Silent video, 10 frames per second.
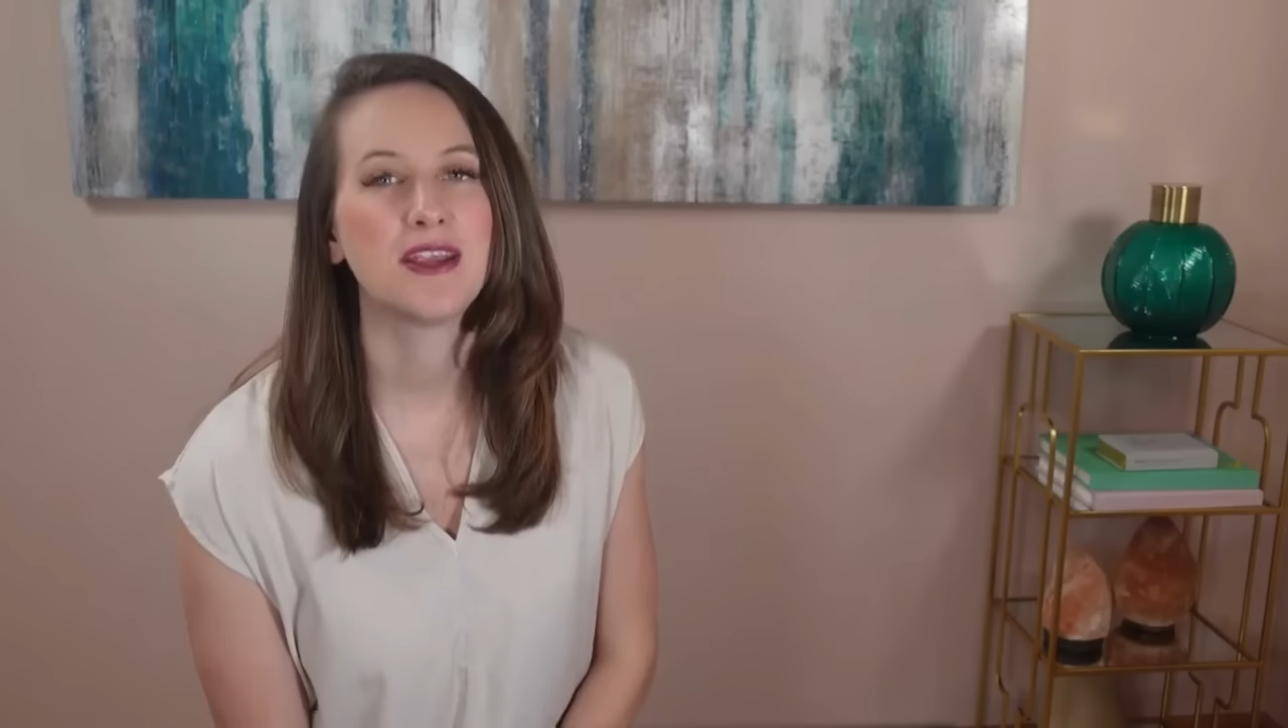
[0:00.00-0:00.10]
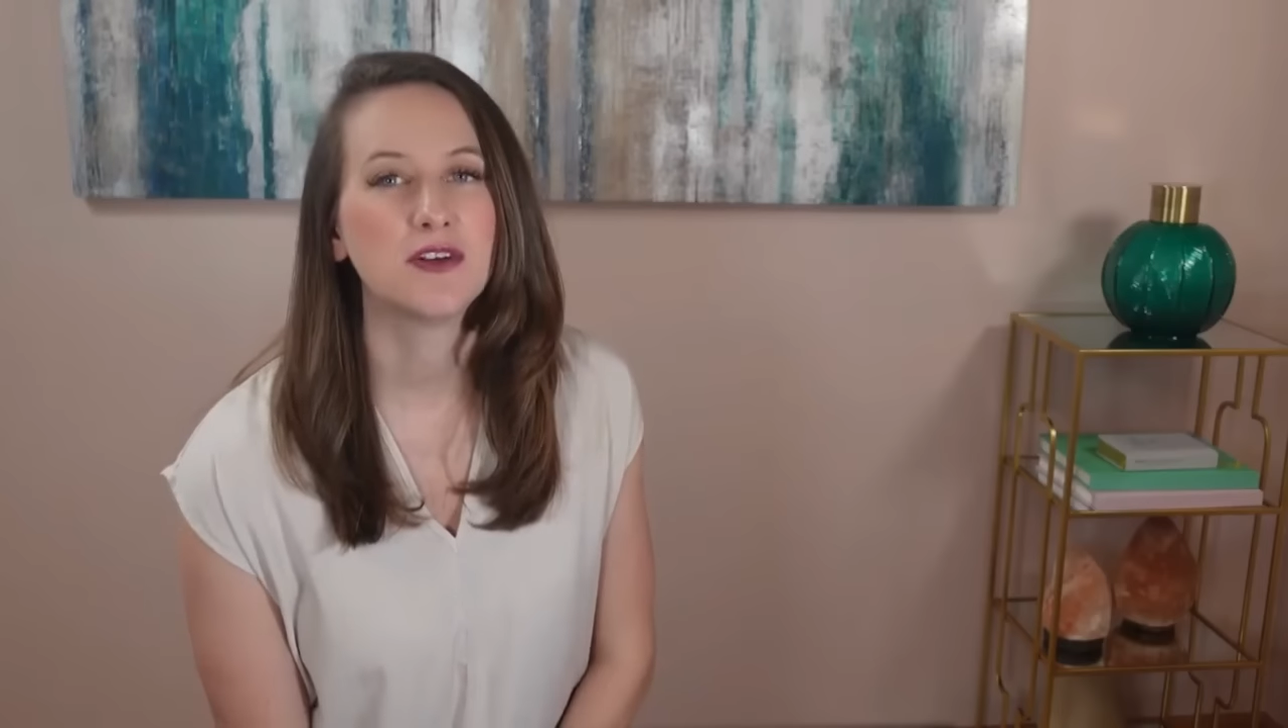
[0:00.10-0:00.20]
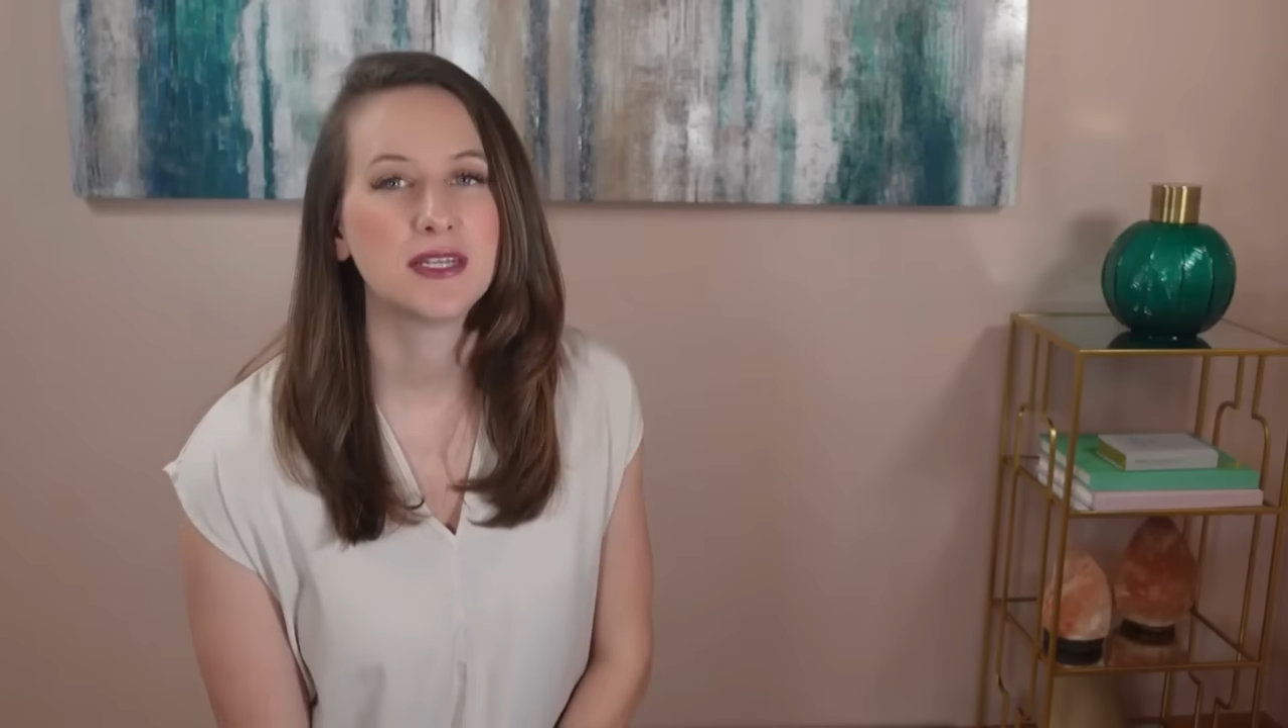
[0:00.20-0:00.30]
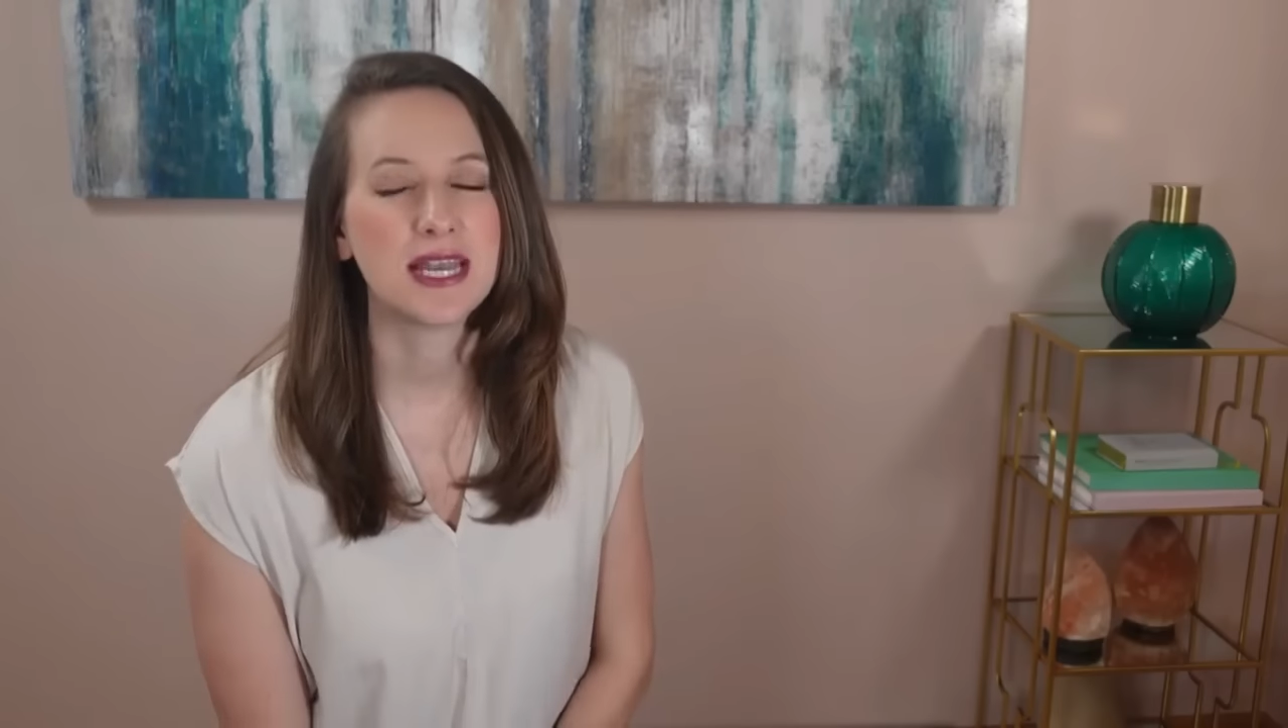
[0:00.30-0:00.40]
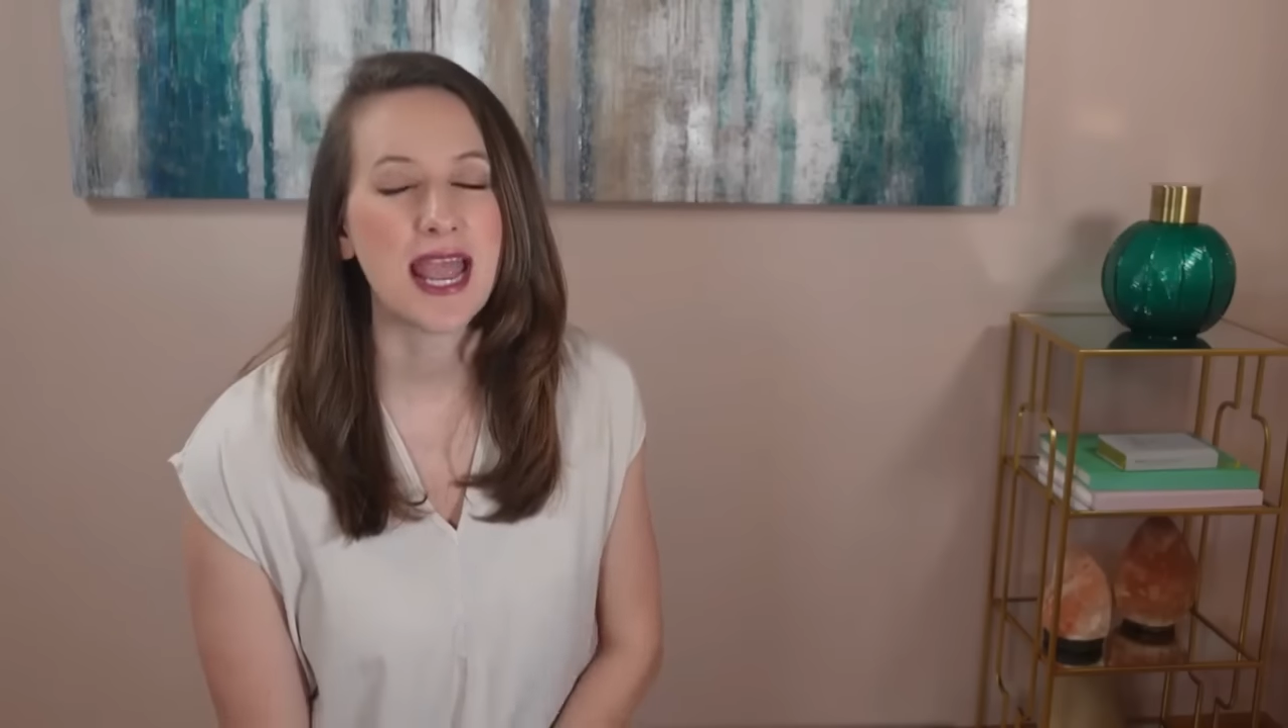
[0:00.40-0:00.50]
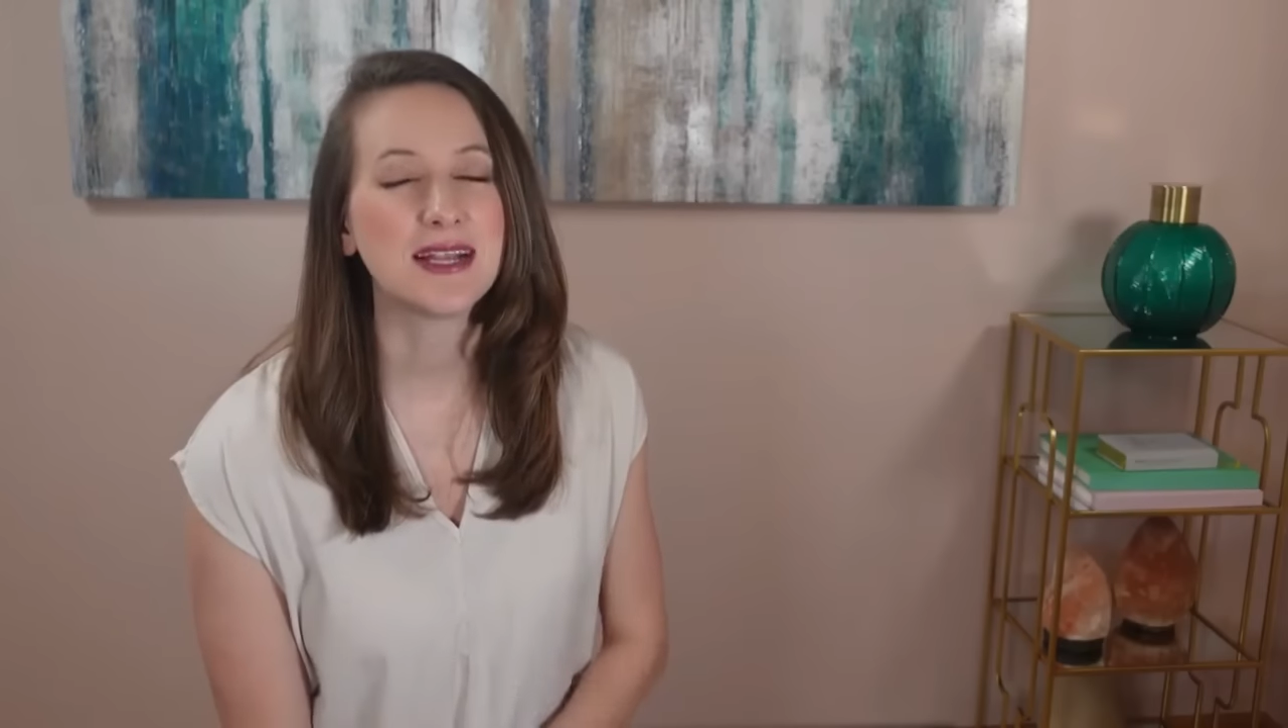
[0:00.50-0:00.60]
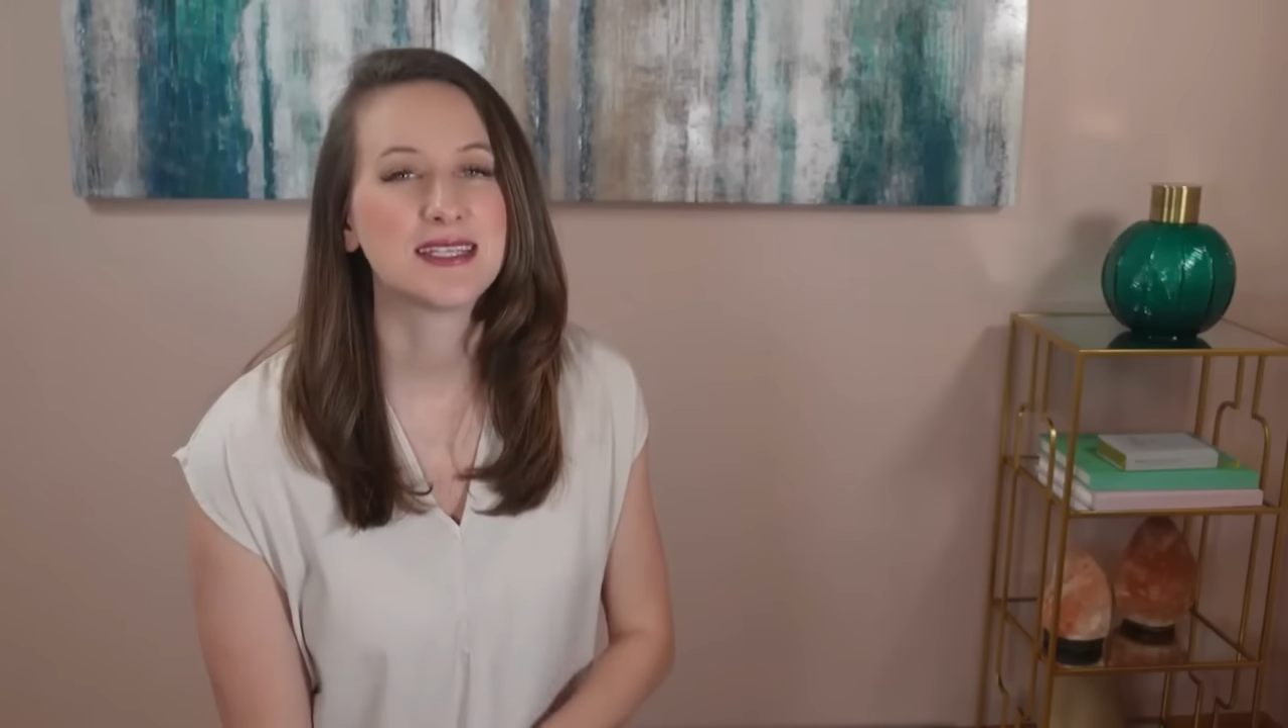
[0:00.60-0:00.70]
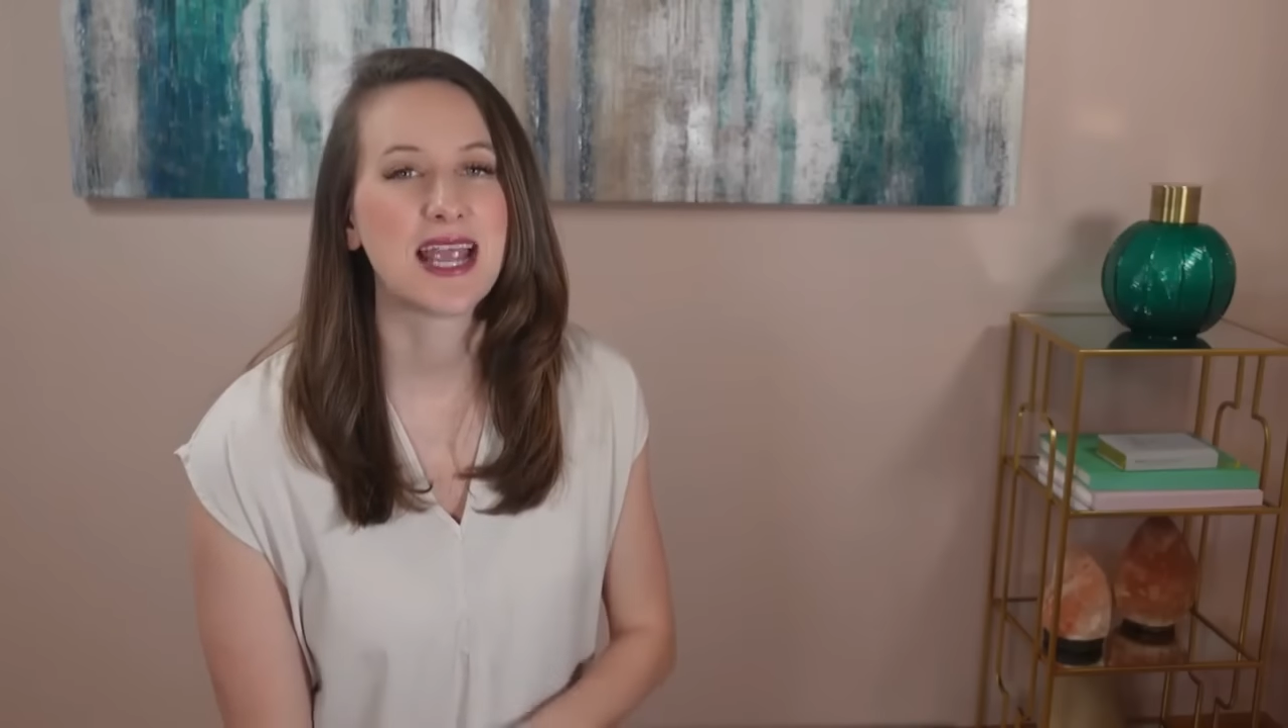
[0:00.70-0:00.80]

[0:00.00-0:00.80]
your next